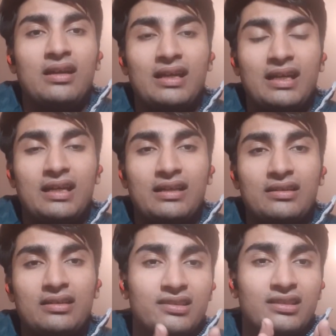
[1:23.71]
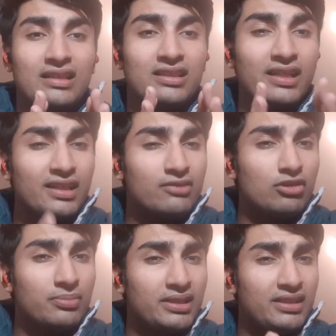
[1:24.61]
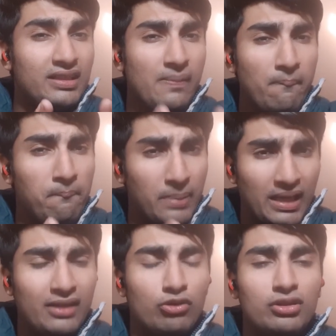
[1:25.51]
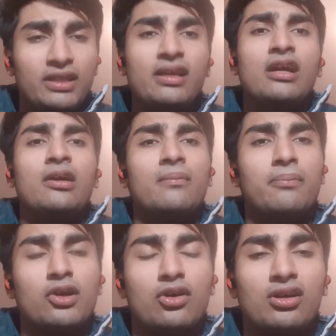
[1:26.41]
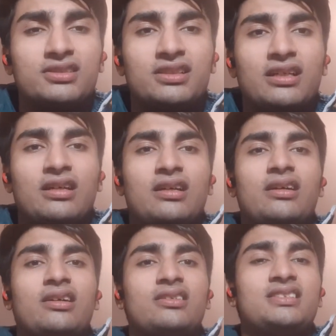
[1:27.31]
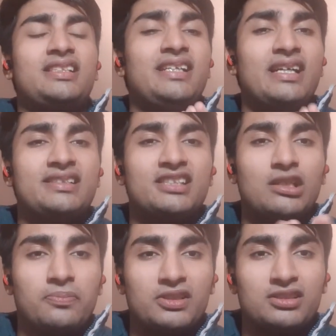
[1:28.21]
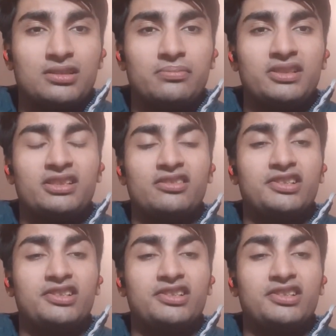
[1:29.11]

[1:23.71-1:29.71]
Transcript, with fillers: And uh, I think it will be Tim Paine only because uh, CA chairperson Mr.